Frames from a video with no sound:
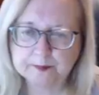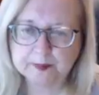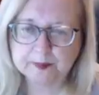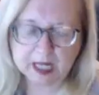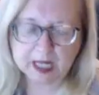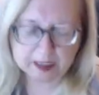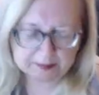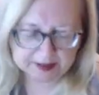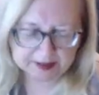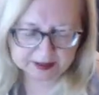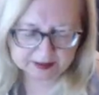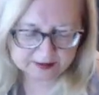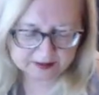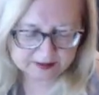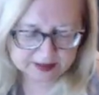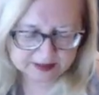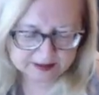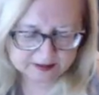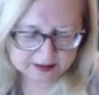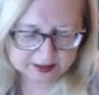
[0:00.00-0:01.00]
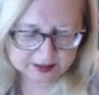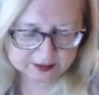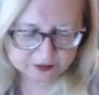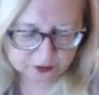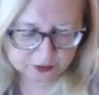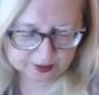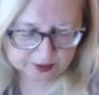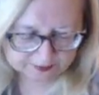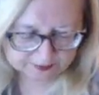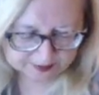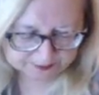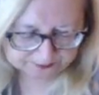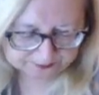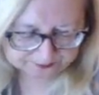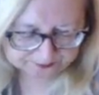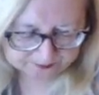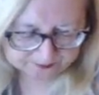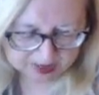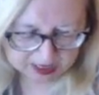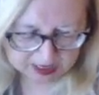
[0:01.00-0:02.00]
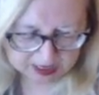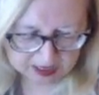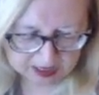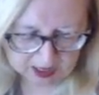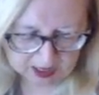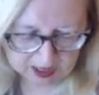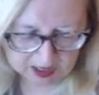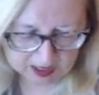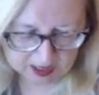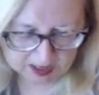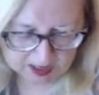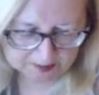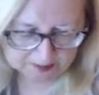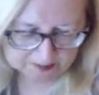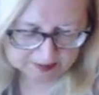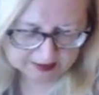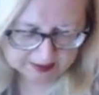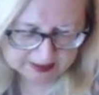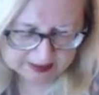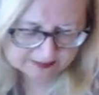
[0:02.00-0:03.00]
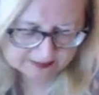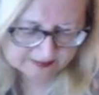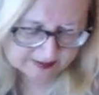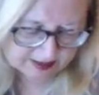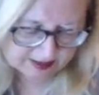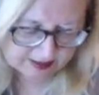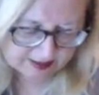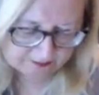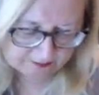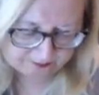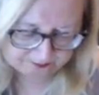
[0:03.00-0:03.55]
I mean, it's crazy. Let's see.